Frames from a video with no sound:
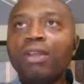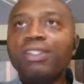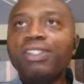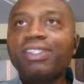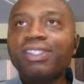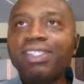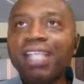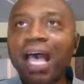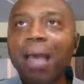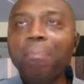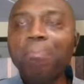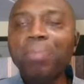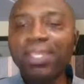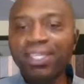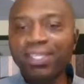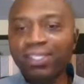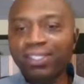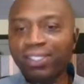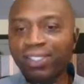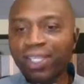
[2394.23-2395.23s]

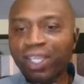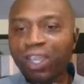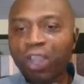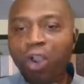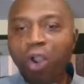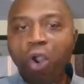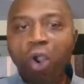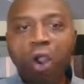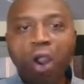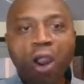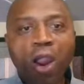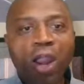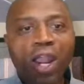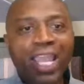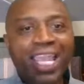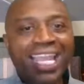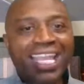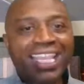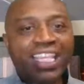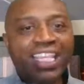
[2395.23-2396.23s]
zombies,
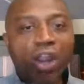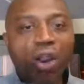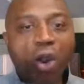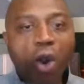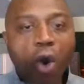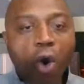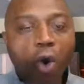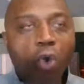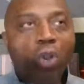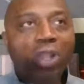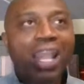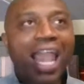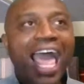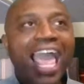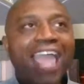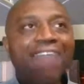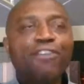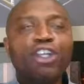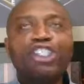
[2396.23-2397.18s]
or in their own life,